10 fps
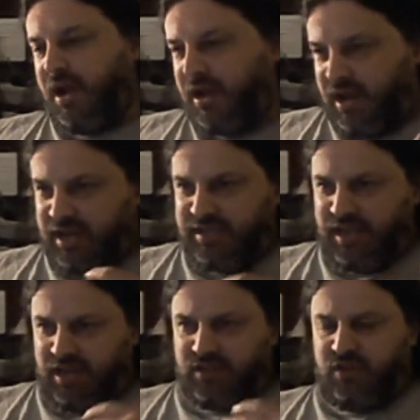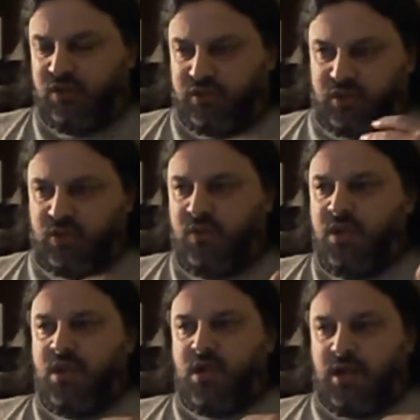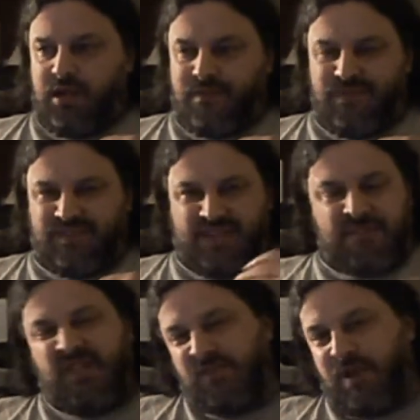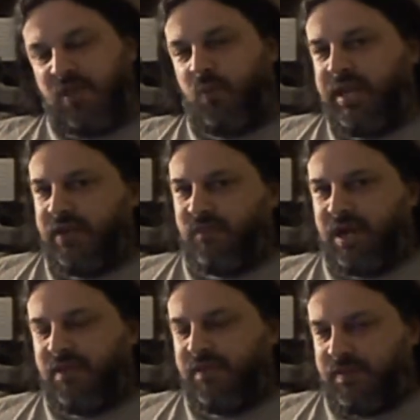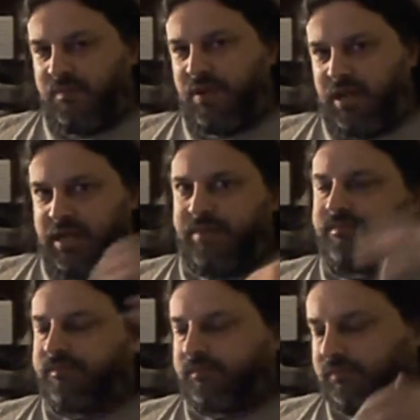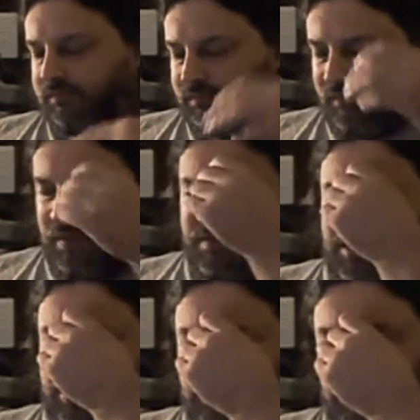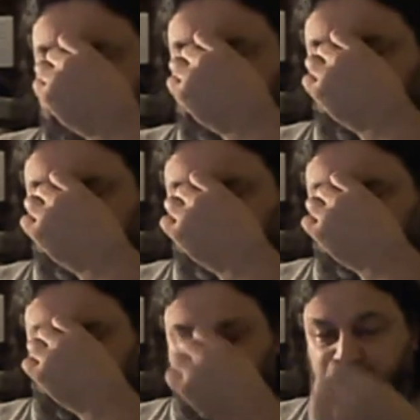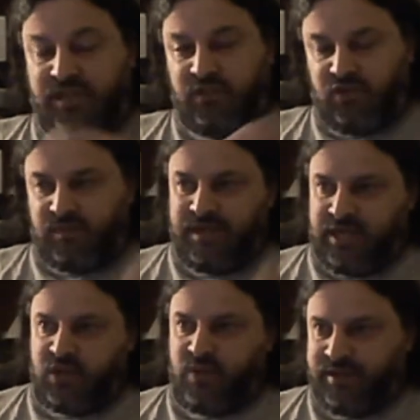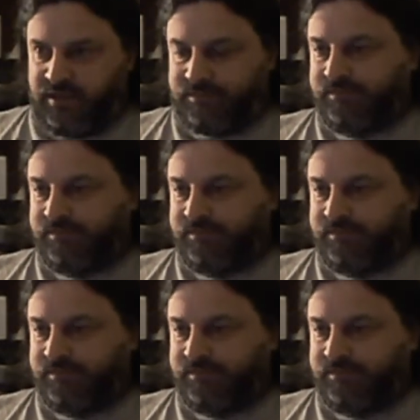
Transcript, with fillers: I intend to do uh, the segments by the week rather than by than, try, than, than trying to do them any quicker.